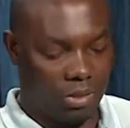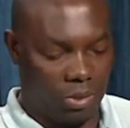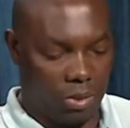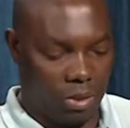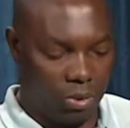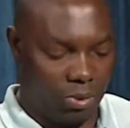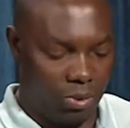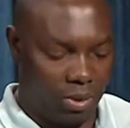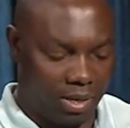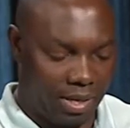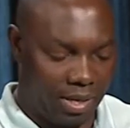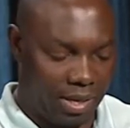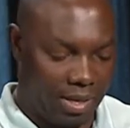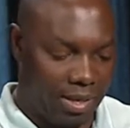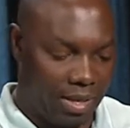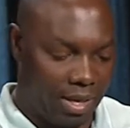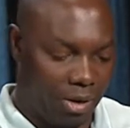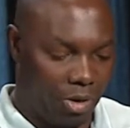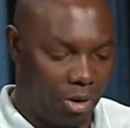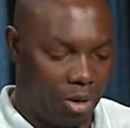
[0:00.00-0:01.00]
go to
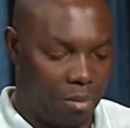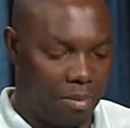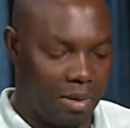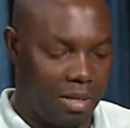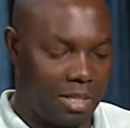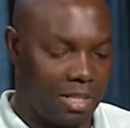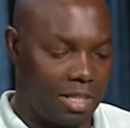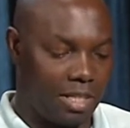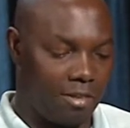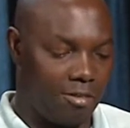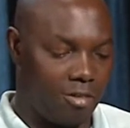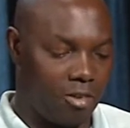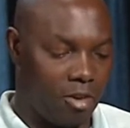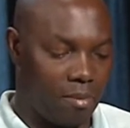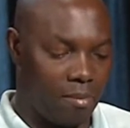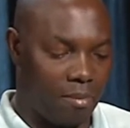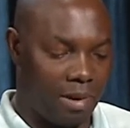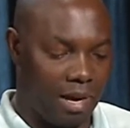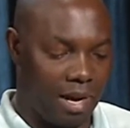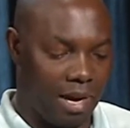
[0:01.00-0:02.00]
another comment
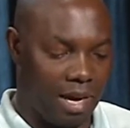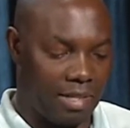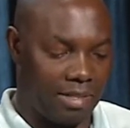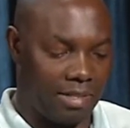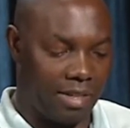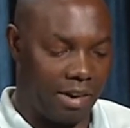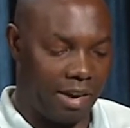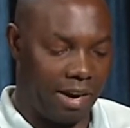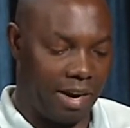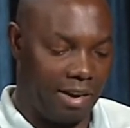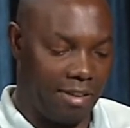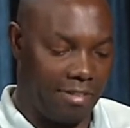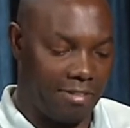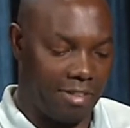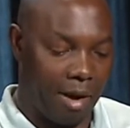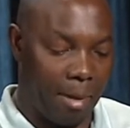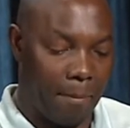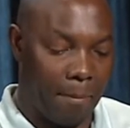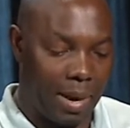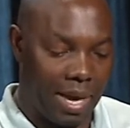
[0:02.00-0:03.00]
from
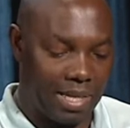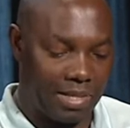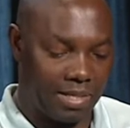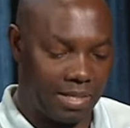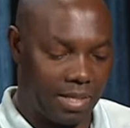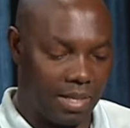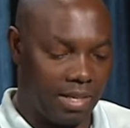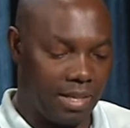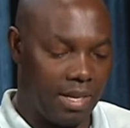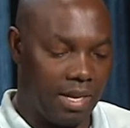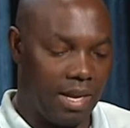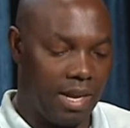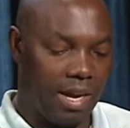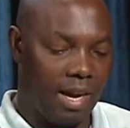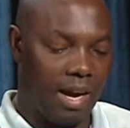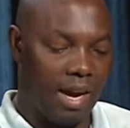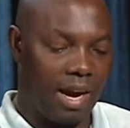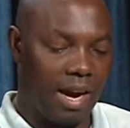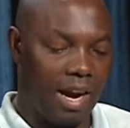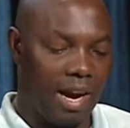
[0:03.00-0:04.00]
Asaraf Abase
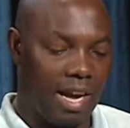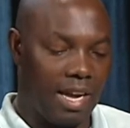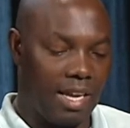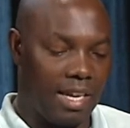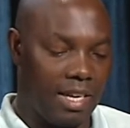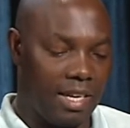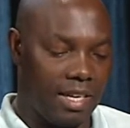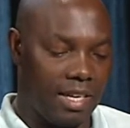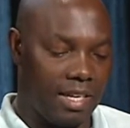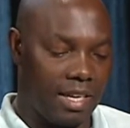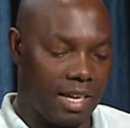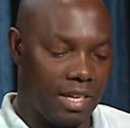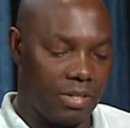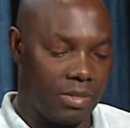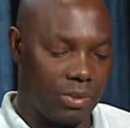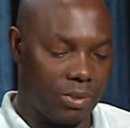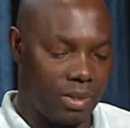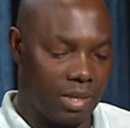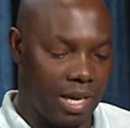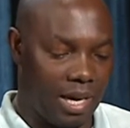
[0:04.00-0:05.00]
in
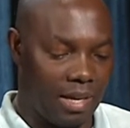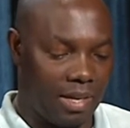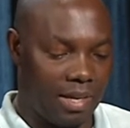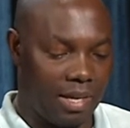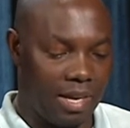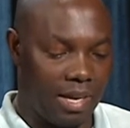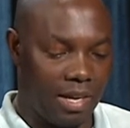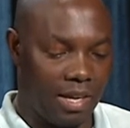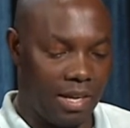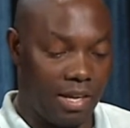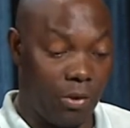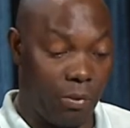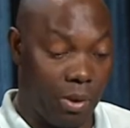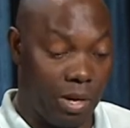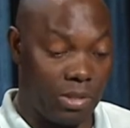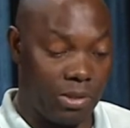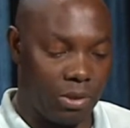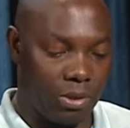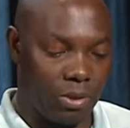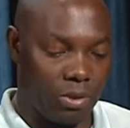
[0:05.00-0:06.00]
Sudan. He
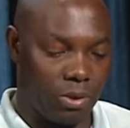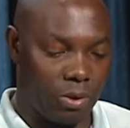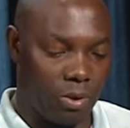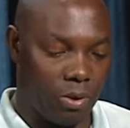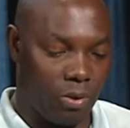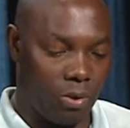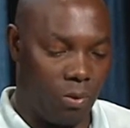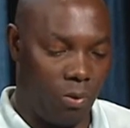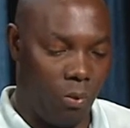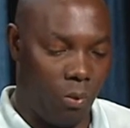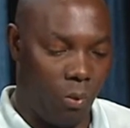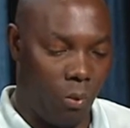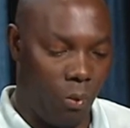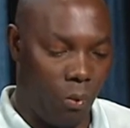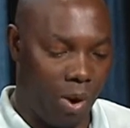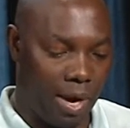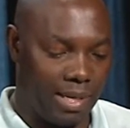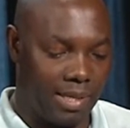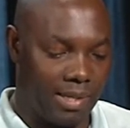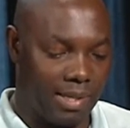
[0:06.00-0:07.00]
wants to know,
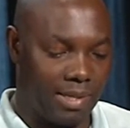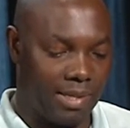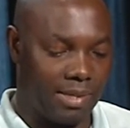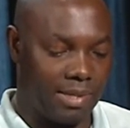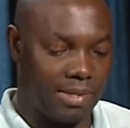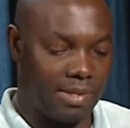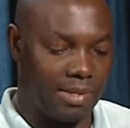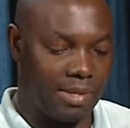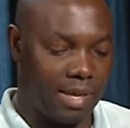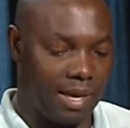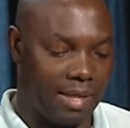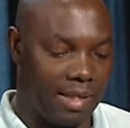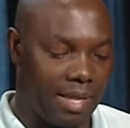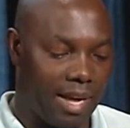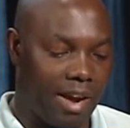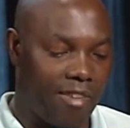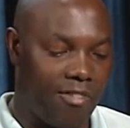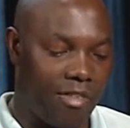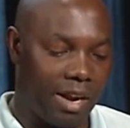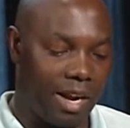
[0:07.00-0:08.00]
what is the
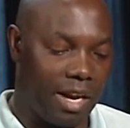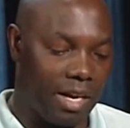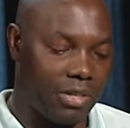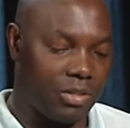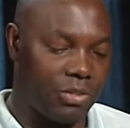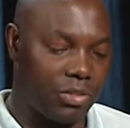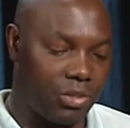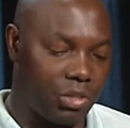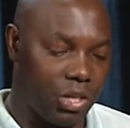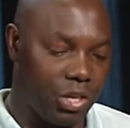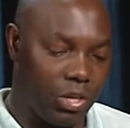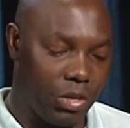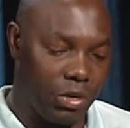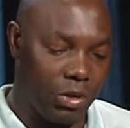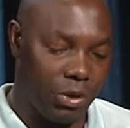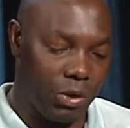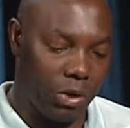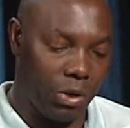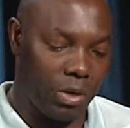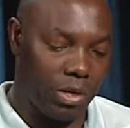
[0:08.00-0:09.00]
African
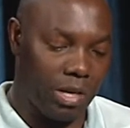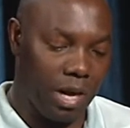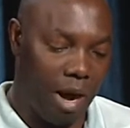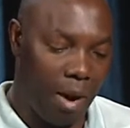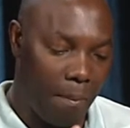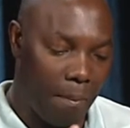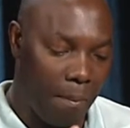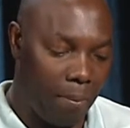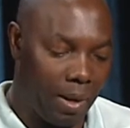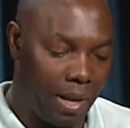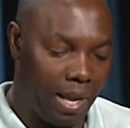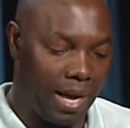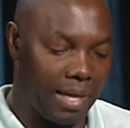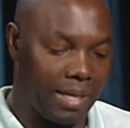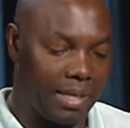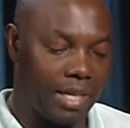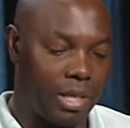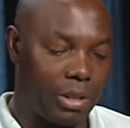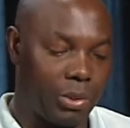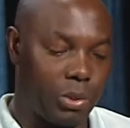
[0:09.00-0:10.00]
Union
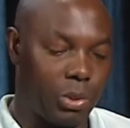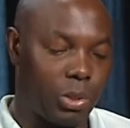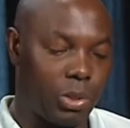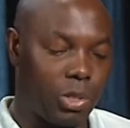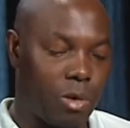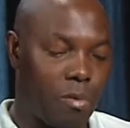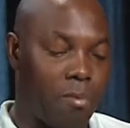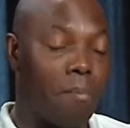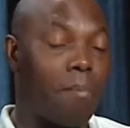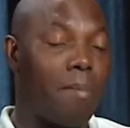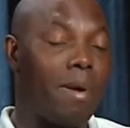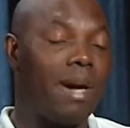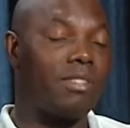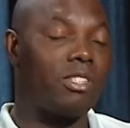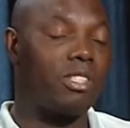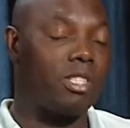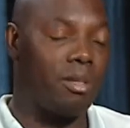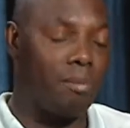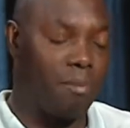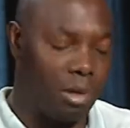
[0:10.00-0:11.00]
plan to stop
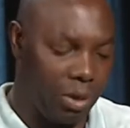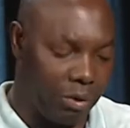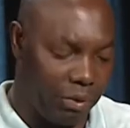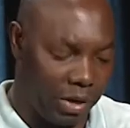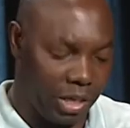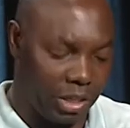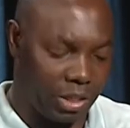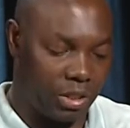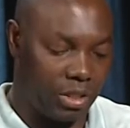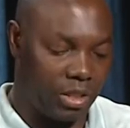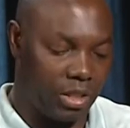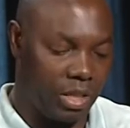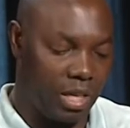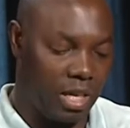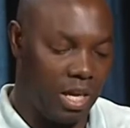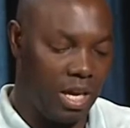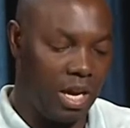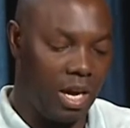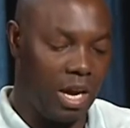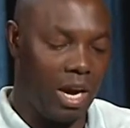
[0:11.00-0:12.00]
mass immigration
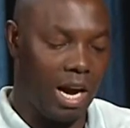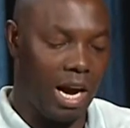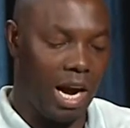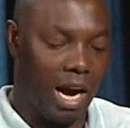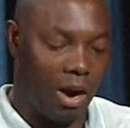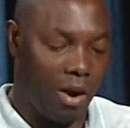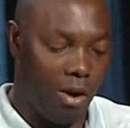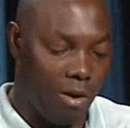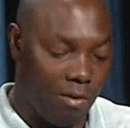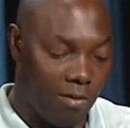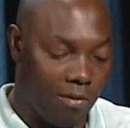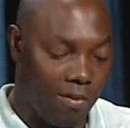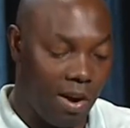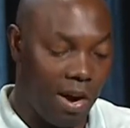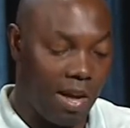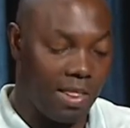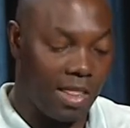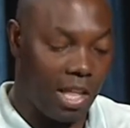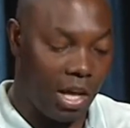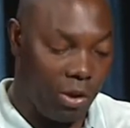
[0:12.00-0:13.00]
of
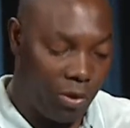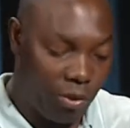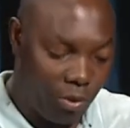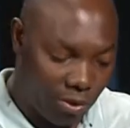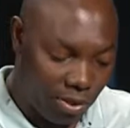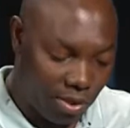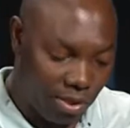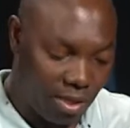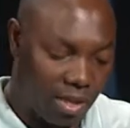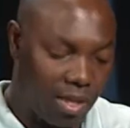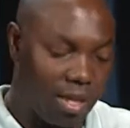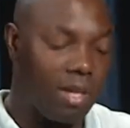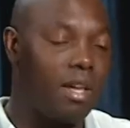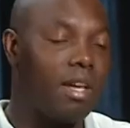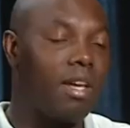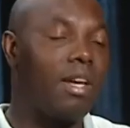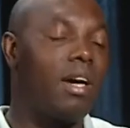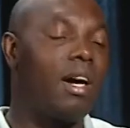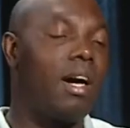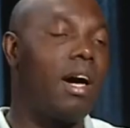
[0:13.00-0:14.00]
the youth
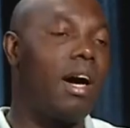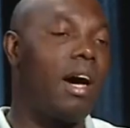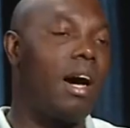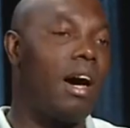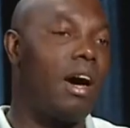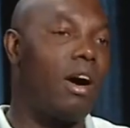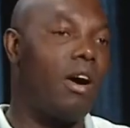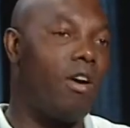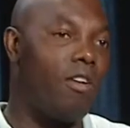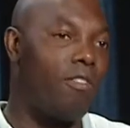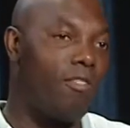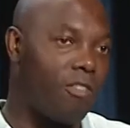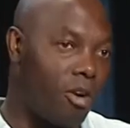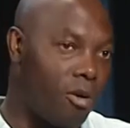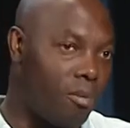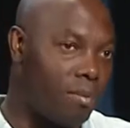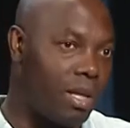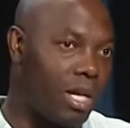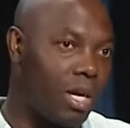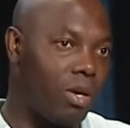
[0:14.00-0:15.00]

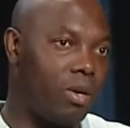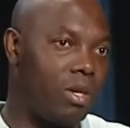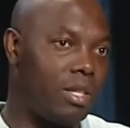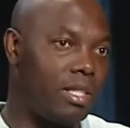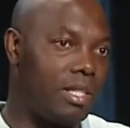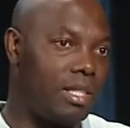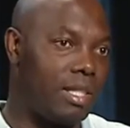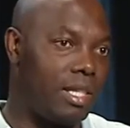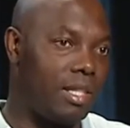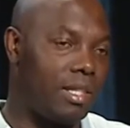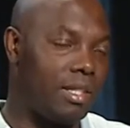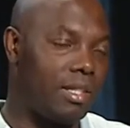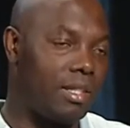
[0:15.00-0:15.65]
from the continent?